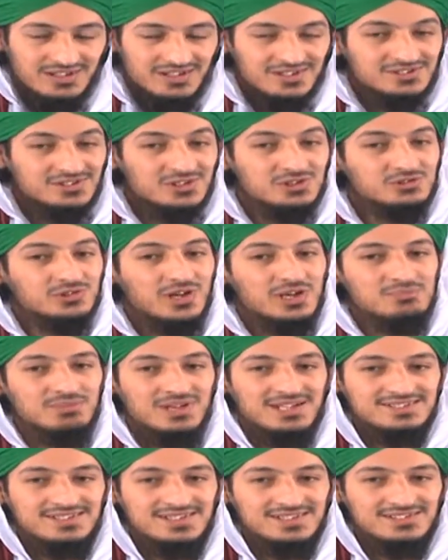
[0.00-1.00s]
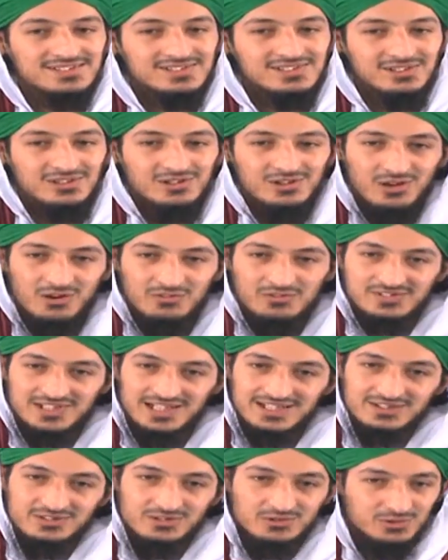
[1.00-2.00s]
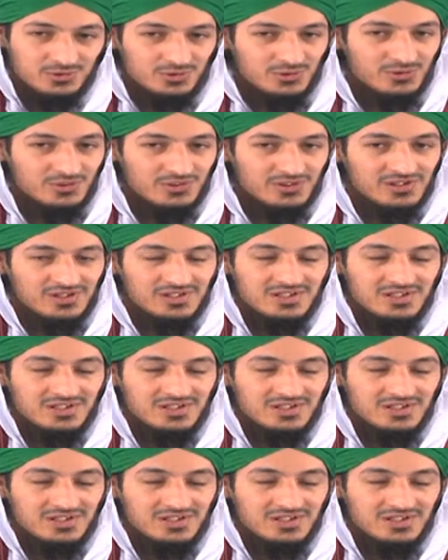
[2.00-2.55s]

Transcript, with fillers: Such great blessings of telling the truth.